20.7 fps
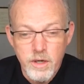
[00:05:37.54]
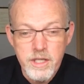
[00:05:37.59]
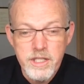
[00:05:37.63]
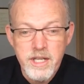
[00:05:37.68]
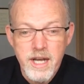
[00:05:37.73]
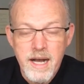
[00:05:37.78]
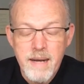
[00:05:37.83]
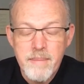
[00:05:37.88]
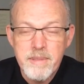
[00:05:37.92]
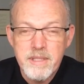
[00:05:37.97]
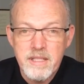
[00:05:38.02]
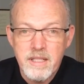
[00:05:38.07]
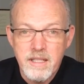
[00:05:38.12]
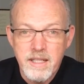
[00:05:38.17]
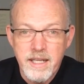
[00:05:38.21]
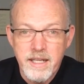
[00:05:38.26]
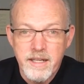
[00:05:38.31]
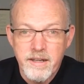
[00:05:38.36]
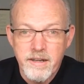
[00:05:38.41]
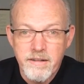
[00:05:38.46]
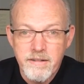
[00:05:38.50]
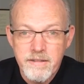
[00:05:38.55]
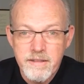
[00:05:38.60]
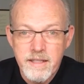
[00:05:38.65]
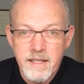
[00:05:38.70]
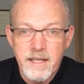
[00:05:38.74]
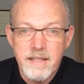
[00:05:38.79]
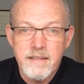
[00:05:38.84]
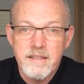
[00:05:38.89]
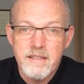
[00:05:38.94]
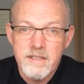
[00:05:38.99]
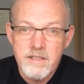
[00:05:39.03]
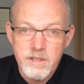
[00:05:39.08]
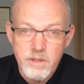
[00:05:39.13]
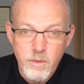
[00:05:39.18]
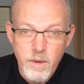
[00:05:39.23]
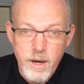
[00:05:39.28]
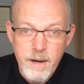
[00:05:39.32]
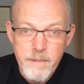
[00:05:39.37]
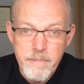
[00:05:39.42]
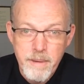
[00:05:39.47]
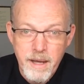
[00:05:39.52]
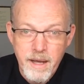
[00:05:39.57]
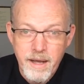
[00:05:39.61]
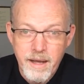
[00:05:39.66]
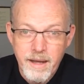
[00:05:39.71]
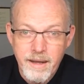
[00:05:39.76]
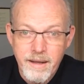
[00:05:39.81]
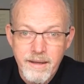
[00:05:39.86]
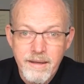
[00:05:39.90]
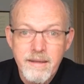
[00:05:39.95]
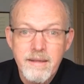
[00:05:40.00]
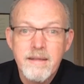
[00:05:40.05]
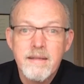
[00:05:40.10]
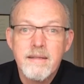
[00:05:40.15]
your job as a leader to get the square peg